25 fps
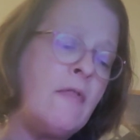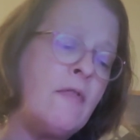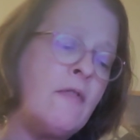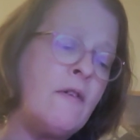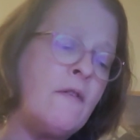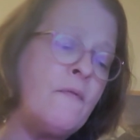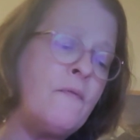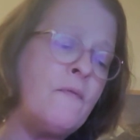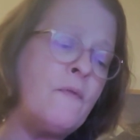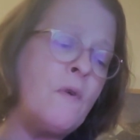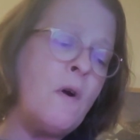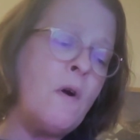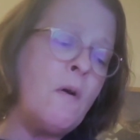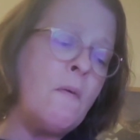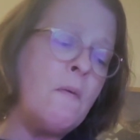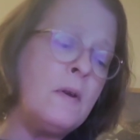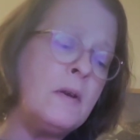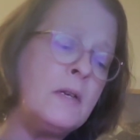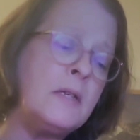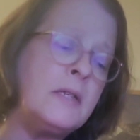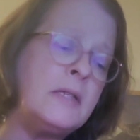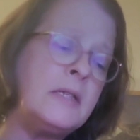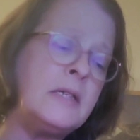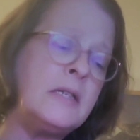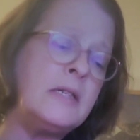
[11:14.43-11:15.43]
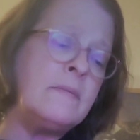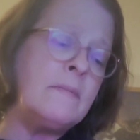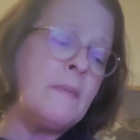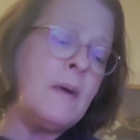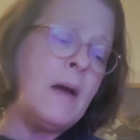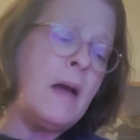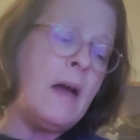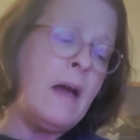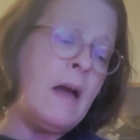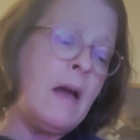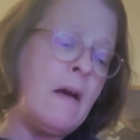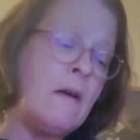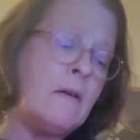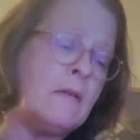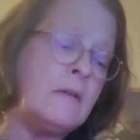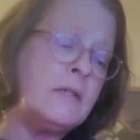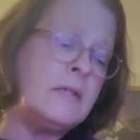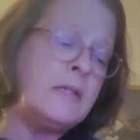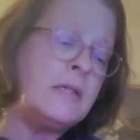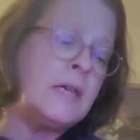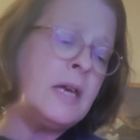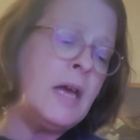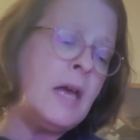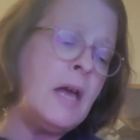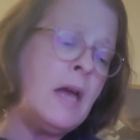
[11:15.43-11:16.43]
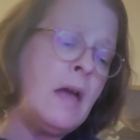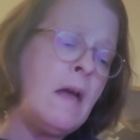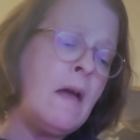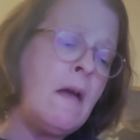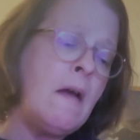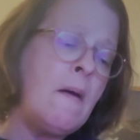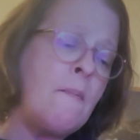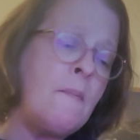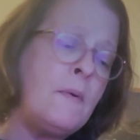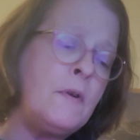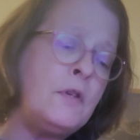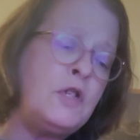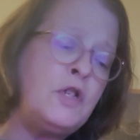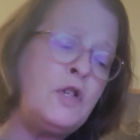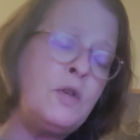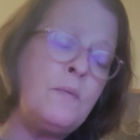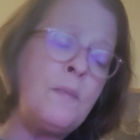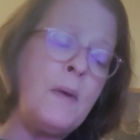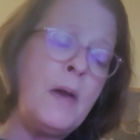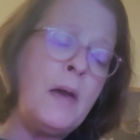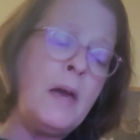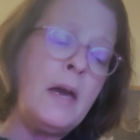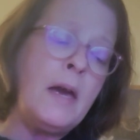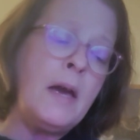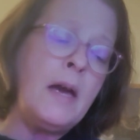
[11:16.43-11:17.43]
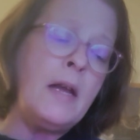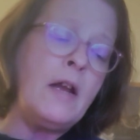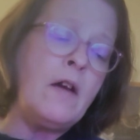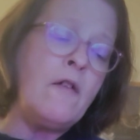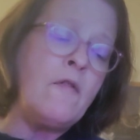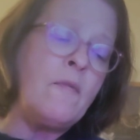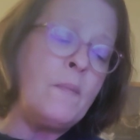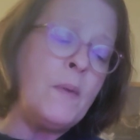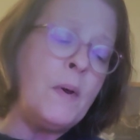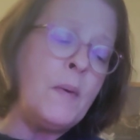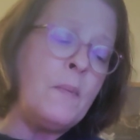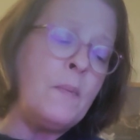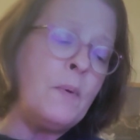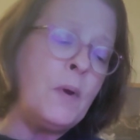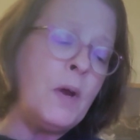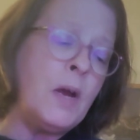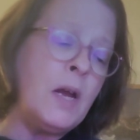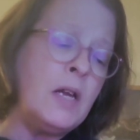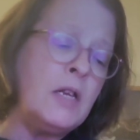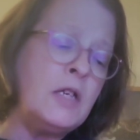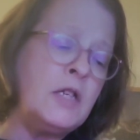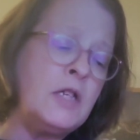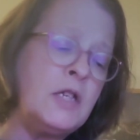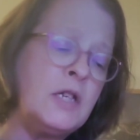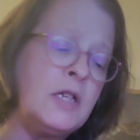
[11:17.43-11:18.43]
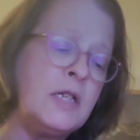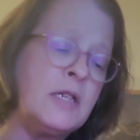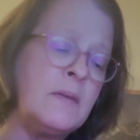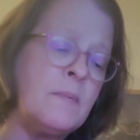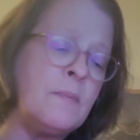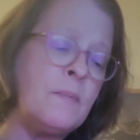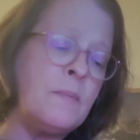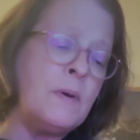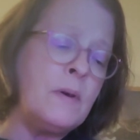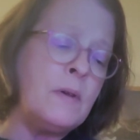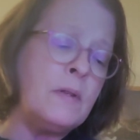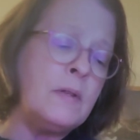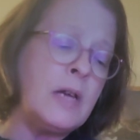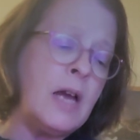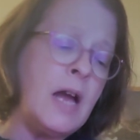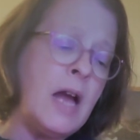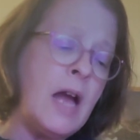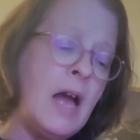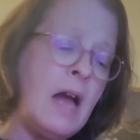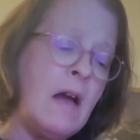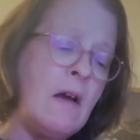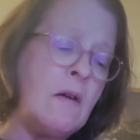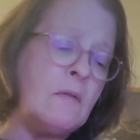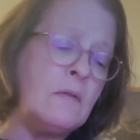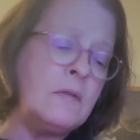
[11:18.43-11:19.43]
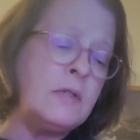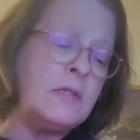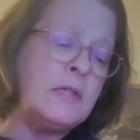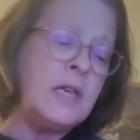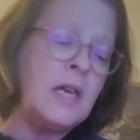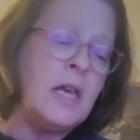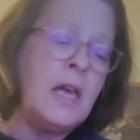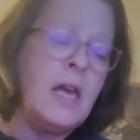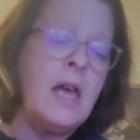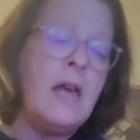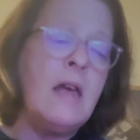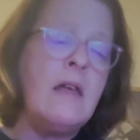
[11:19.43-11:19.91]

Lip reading: "The forest is my house, but you may cut off my branches and build a house.